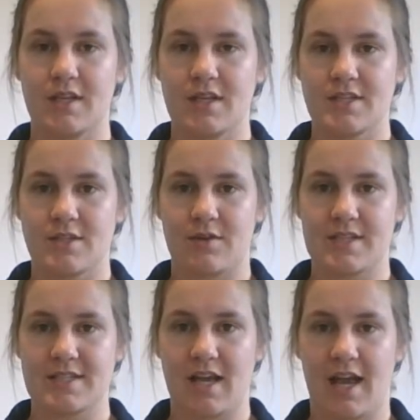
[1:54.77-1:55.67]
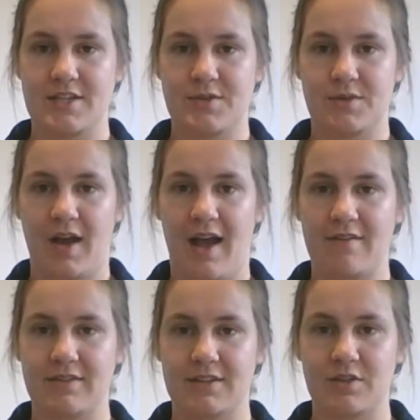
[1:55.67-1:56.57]
So at the side you will
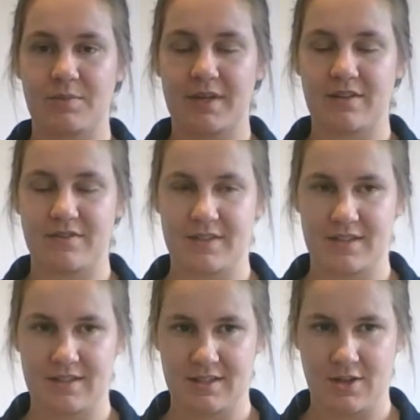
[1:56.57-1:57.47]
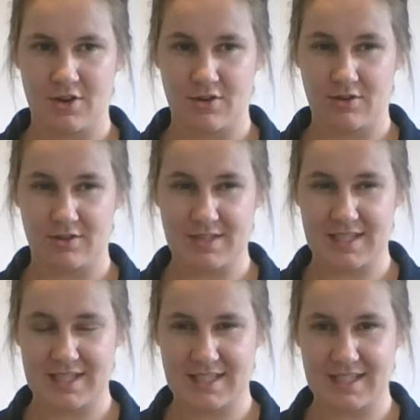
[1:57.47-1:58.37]
have a little bit of
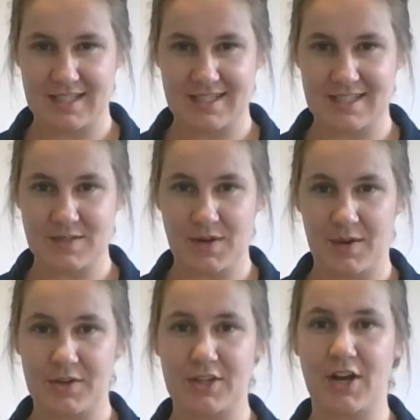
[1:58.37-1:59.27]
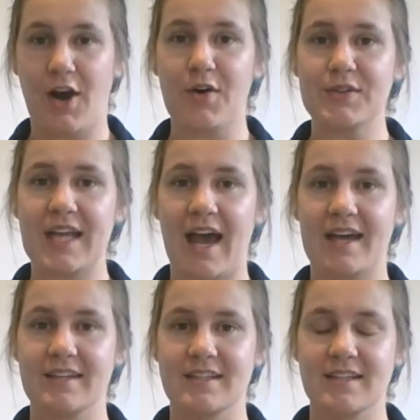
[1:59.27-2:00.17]
resistance. That's why I want you to hold
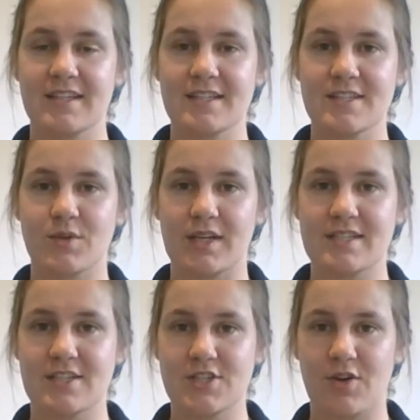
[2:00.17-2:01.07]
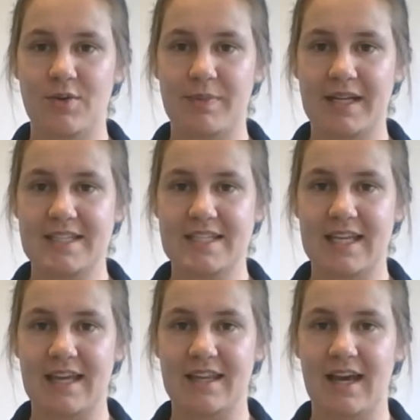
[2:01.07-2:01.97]
that, squeeze the shoulder blades
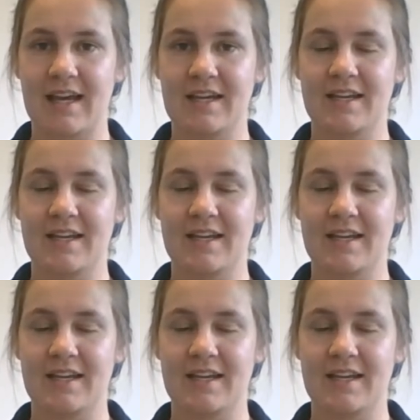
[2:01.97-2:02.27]
together